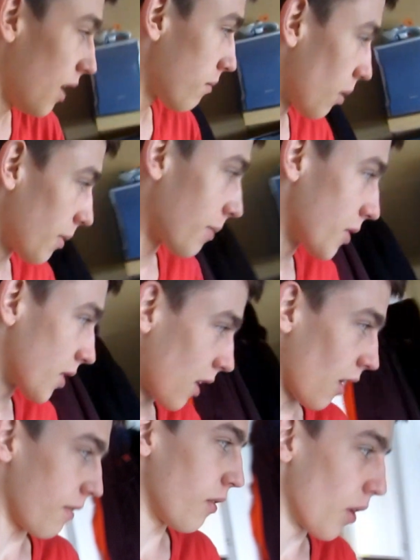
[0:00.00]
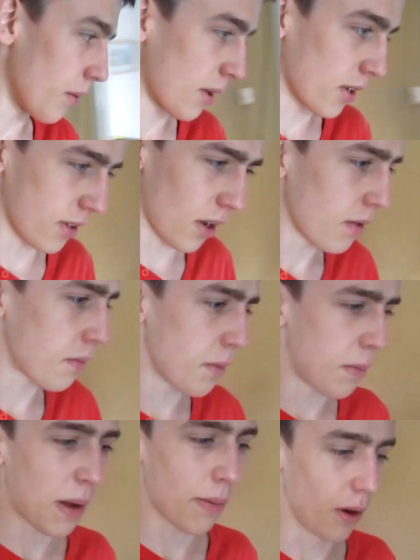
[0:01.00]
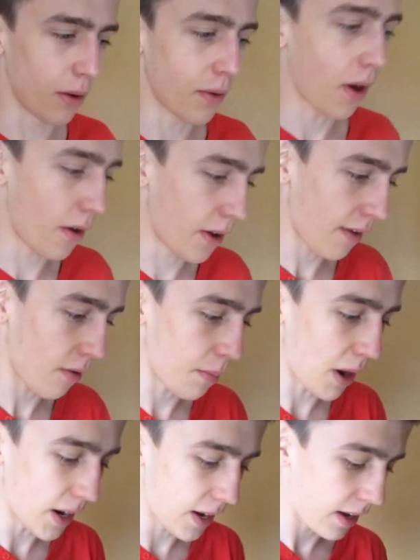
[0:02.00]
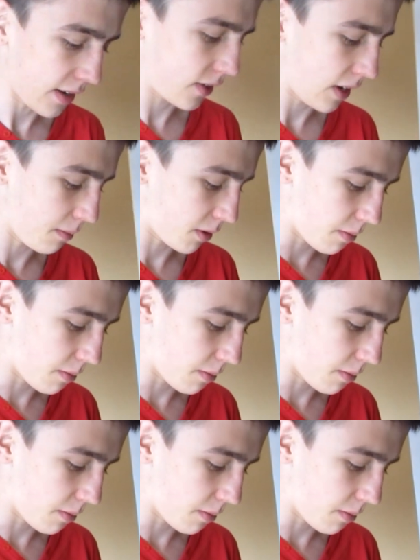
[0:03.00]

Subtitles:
Probably because you can't afford it, because only the people who only ever buy it seem